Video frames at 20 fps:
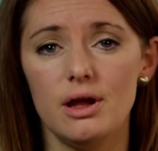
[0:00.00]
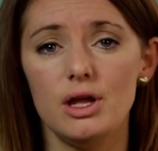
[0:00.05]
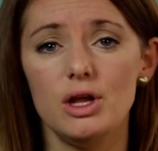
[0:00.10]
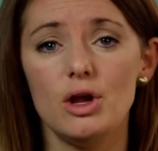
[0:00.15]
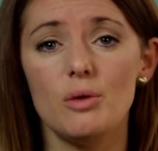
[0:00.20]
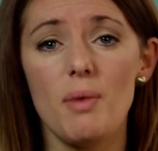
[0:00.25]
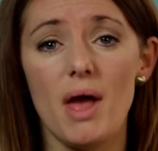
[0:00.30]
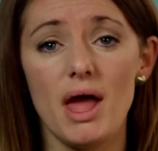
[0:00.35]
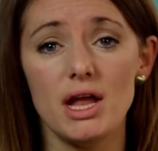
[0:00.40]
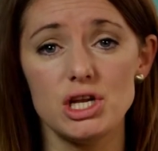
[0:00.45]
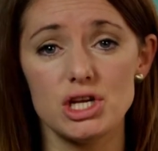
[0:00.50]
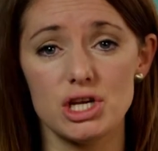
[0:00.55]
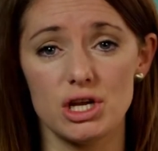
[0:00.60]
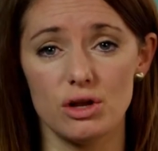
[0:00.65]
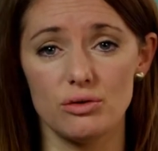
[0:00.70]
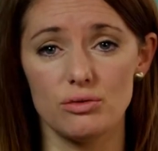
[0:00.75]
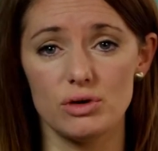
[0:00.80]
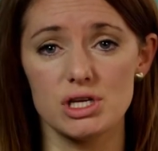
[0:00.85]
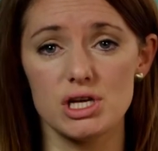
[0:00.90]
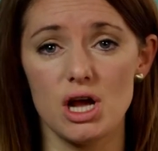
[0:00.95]
Your pension
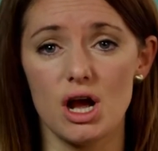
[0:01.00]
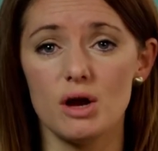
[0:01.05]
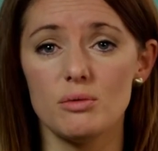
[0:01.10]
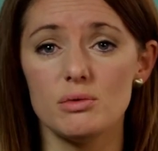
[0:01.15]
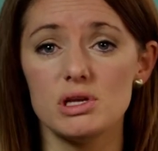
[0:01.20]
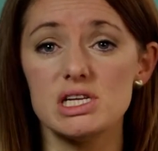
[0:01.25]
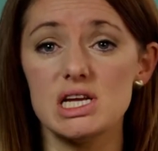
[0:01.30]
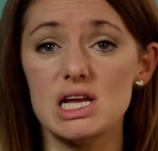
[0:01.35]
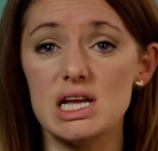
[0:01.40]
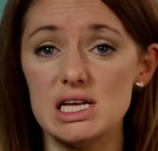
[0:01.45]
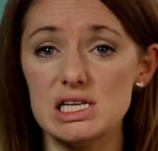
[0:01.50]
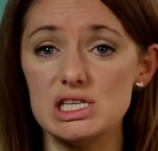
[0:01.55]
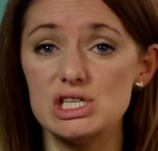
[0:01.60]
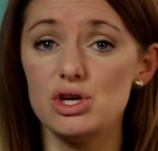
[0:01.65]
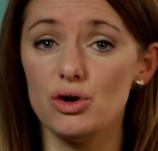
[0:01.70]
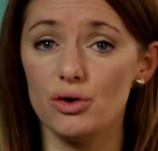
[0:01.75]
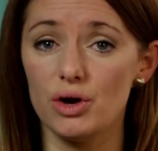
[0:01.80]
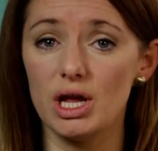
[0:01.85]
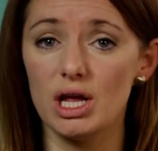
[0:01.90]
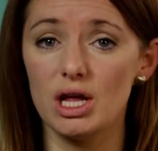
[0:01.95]
on retirement is
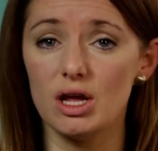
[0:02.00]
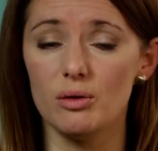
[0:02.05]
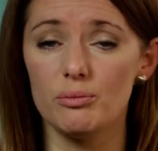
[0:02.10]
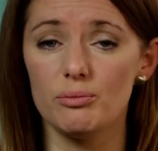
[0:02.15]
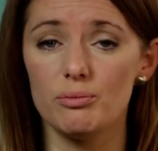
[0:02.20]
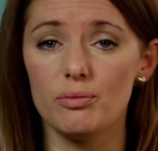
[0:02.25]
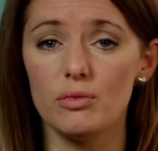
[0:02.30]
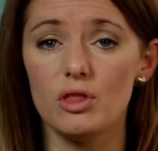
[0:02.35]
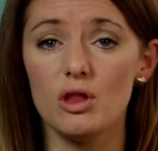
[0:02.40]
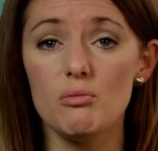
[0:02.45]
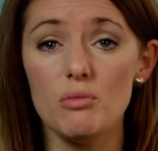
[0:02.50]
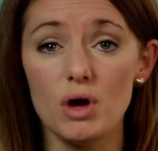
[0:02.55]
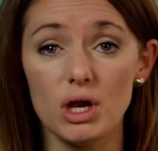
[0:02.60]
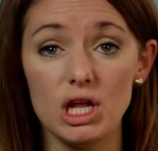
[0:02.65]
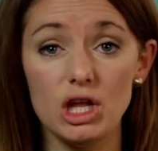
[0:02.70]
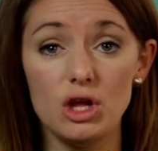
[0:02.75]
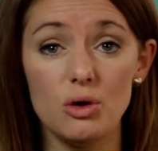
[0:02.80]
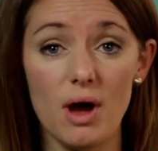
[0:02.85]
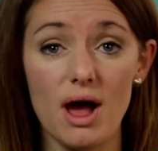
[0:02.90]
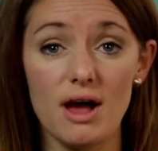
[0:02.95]
your income, the
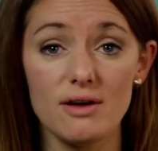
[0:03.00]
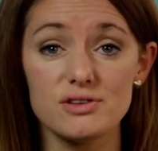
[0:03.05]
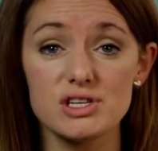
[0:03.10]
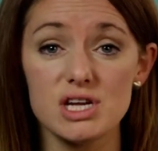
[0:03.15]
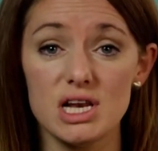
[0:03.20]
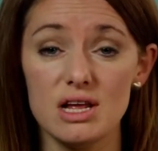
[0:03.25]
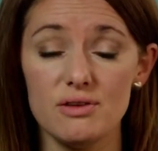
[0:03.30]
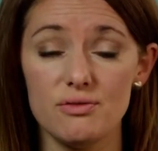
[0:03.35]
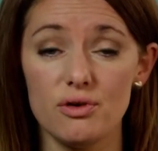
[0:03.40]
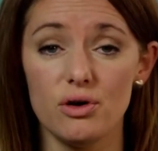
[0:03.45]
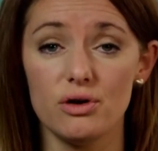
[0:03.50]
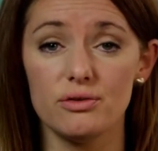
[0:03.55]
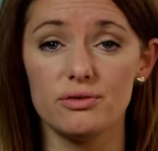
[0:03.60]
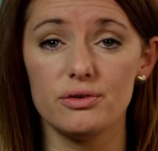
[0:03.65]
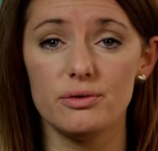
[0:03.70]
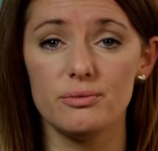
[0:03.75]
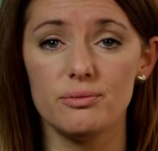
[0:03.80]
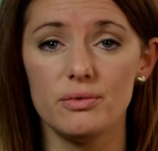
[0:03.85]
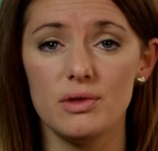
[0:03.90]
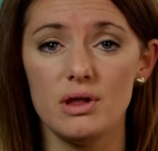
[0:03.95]
money you have to live
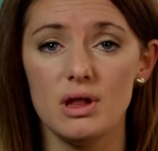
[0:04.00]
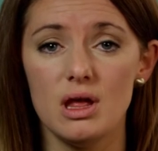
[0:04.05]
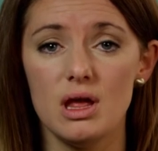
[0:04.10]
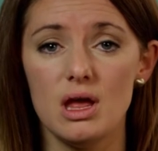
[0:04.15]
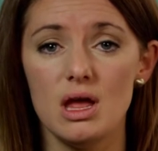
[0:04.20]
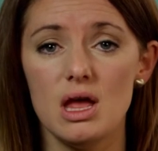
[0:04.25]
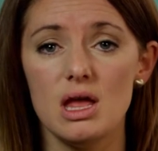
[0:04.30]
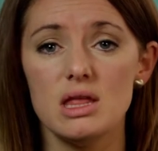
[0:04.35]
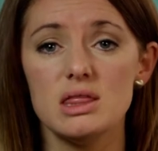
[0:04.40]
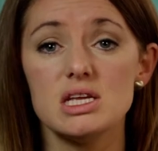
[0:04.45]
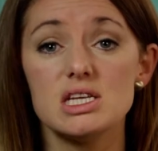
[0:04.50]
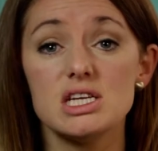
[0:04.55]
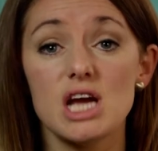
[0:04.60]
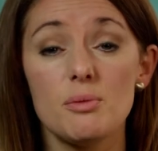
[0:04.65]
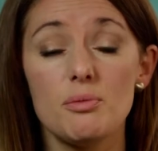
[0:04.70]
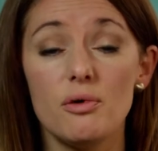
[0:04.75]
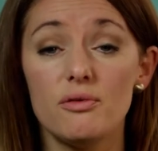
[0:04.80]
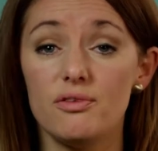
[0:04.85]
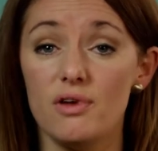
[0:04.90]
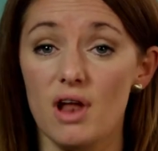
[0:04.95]
off. The
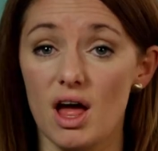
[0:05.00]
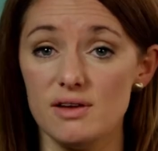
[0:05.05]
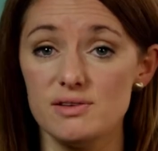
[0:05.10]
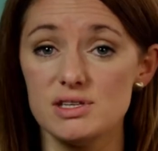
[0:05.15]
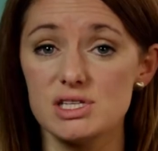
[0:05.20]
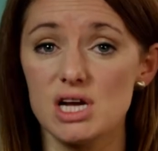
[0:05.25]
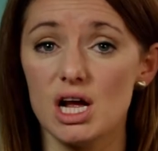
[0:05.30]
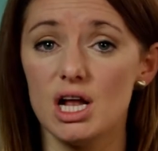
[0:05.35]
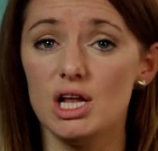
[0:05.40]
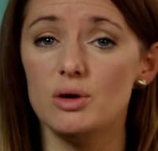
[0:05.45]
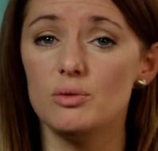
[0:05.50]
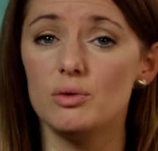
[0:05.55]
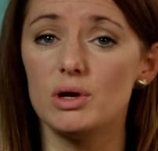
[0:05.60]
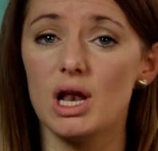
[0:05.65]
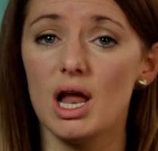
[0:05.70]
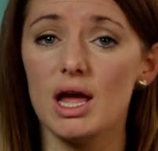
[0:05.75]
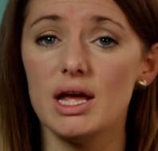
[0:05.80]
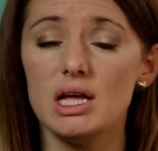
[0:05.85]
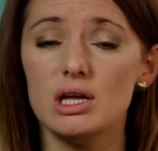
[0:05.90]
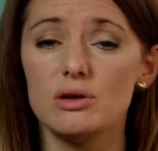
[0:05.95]
type of lifestyle you would
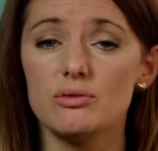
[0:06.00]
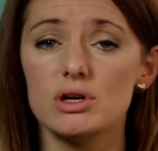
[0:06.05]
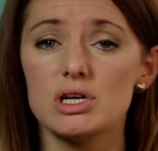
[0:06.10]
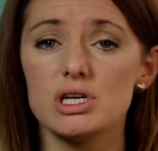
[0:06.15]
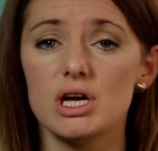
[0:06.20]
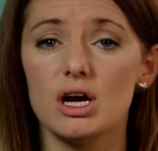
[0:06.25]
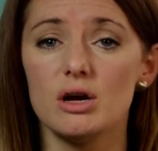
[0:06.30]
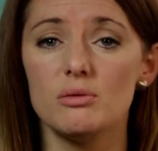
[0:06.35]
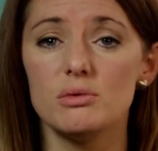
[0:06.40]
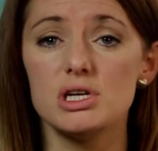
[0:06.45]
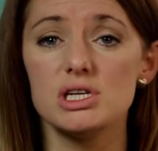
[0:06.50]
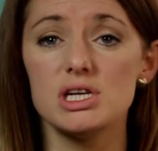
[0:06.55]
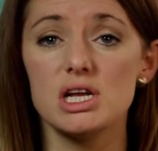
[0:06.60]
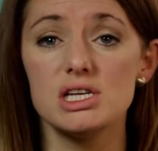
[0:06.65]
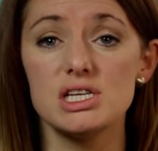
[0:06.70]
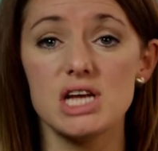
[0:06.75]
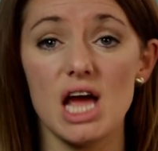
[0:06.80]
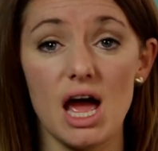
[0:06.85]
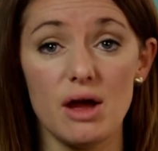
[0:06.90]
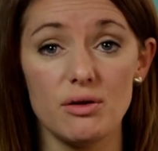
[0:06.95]
like in retirement
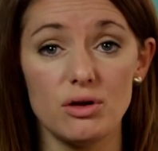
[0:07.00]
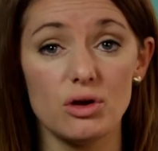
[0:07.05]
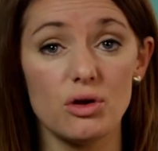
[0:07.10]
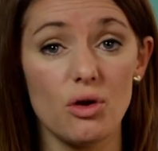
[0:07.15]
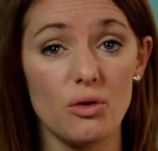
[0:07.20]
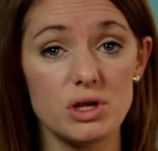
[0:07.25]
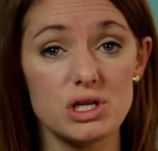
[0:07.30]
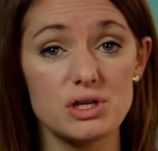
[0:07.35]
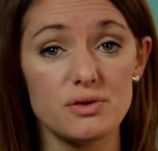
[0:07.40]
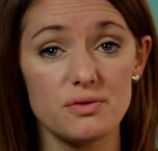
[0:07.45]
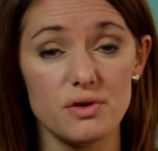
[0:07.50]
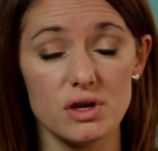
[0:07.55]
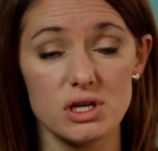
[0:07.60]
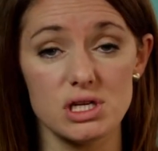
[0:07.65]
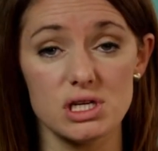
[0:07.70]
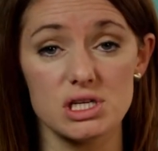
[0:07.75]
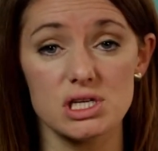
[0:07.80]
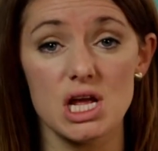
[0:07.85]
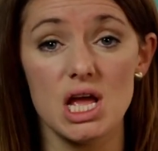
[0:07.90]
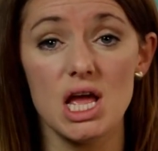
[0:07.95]
and how you're going to
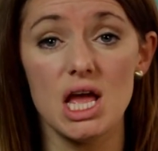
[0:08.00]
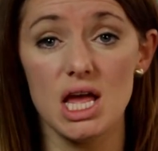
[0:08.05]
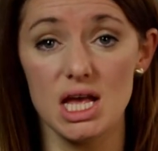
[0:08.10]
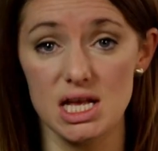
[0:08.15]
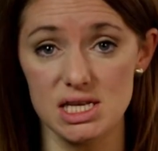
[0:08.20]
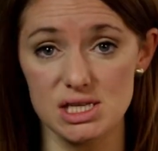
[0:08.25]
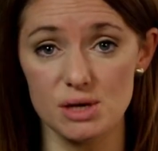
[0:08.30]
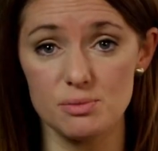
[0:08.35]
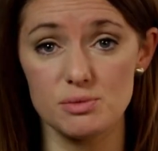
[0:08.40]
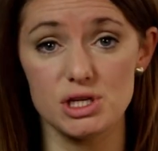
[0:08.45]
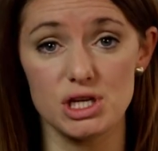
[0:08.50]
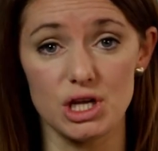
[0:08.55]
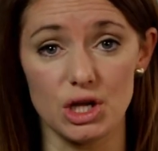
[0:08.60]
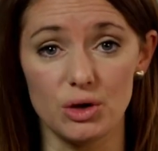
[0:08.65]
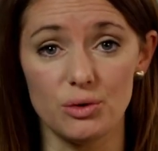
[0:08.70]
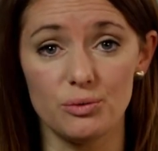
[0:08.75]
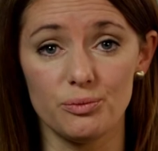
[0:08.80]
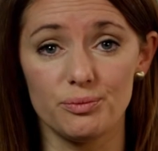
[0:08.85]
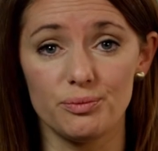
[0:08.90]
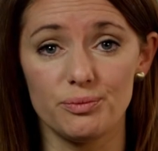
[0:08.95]
fund it is up to
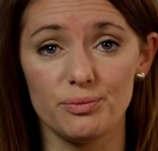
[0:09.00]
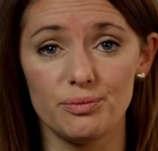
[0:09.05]
you.